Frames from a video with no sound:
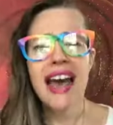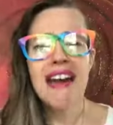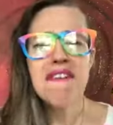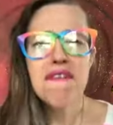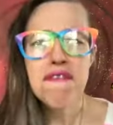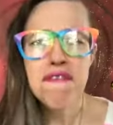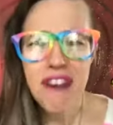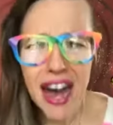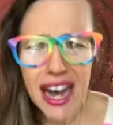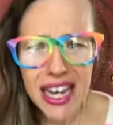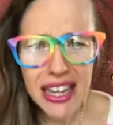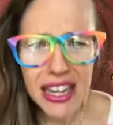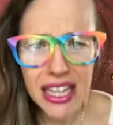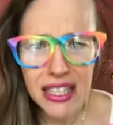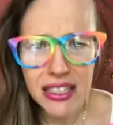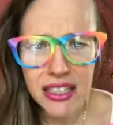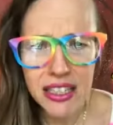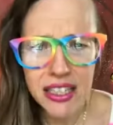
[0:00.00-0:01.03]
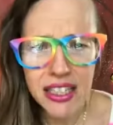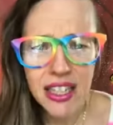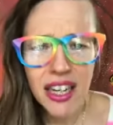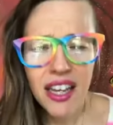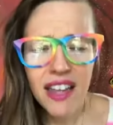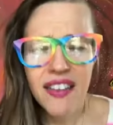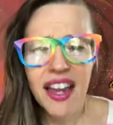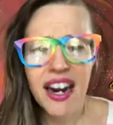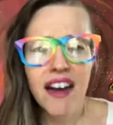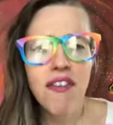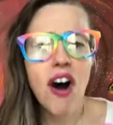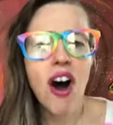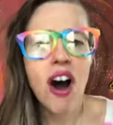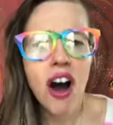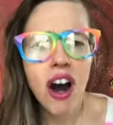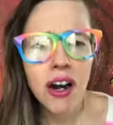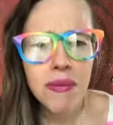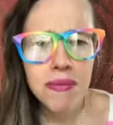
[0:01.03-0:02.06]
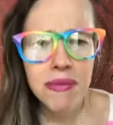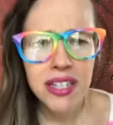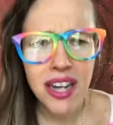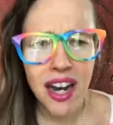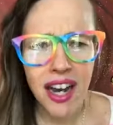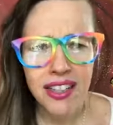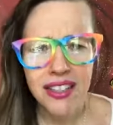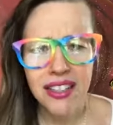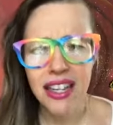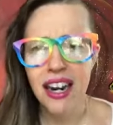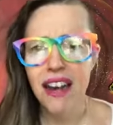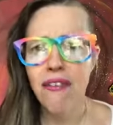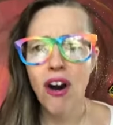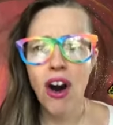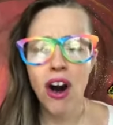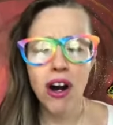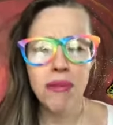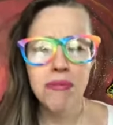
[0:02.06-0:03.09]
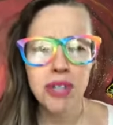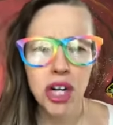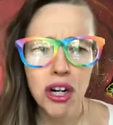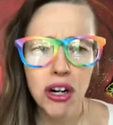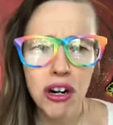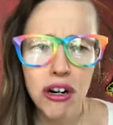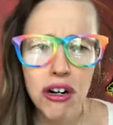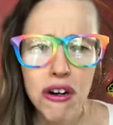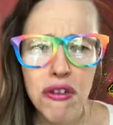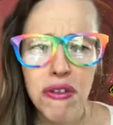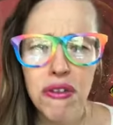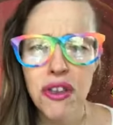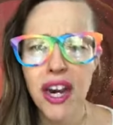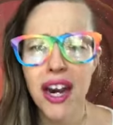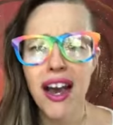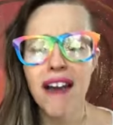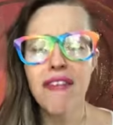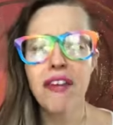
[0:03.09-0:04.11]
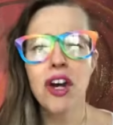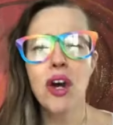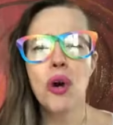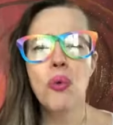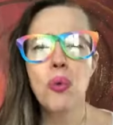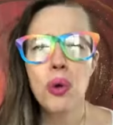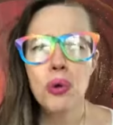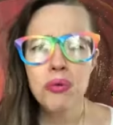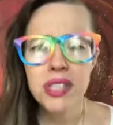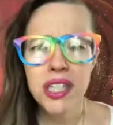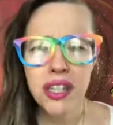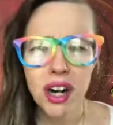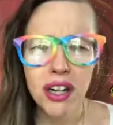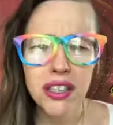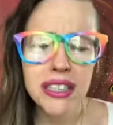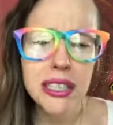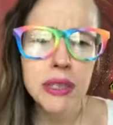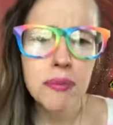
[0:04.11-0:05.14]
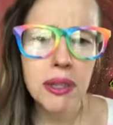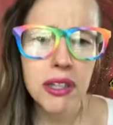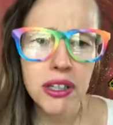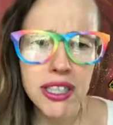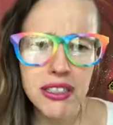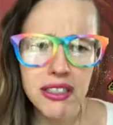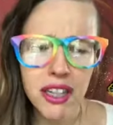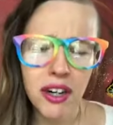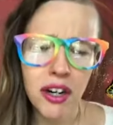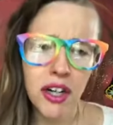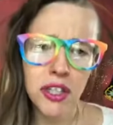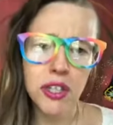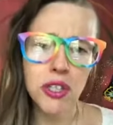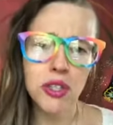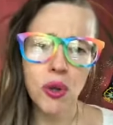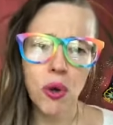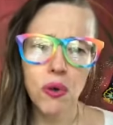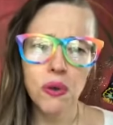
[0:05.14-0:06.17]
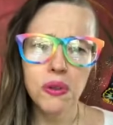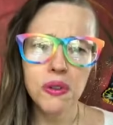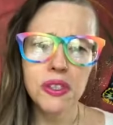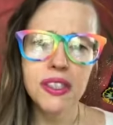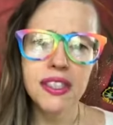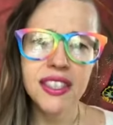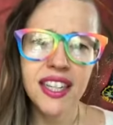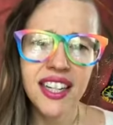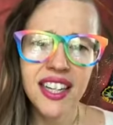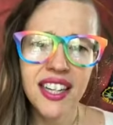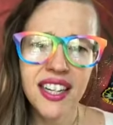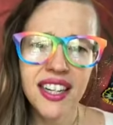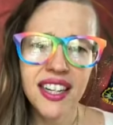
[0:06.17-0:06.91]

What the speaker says: and violence that have harmed us, that have harmed our earth, that have wounded our spirits and our souls.